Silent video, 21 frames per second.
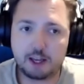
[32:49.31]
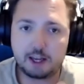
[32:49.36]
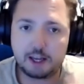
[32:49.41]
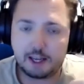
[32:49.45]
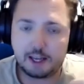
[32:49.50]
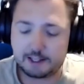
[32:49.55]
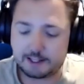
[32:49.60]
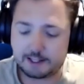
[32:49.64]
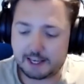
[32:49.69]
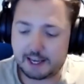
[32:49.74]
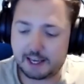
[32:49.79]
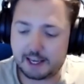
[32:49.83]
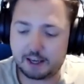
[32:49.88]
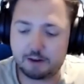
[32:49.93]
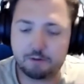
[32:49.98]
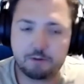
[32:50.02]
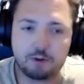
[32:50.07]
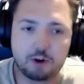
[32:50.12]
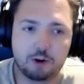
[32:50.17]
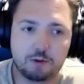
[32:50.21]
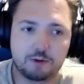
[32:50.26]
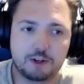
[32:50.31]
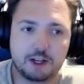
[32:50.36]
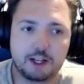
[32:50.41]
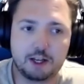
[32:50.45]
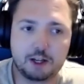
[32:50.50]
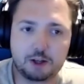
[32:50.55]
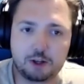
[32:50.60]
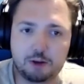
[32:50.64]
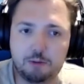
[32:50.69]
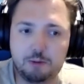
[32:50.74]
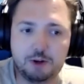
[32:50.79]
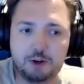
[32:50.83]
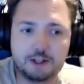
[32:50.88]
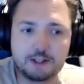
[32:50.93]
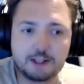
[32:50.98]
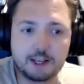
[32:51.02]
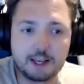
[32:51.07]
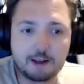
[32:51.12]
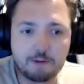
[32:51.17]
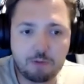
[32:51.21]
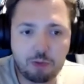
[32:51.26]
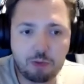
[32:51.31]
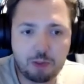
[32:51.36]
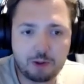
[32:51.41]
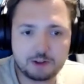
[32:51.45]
is getting involved in the community.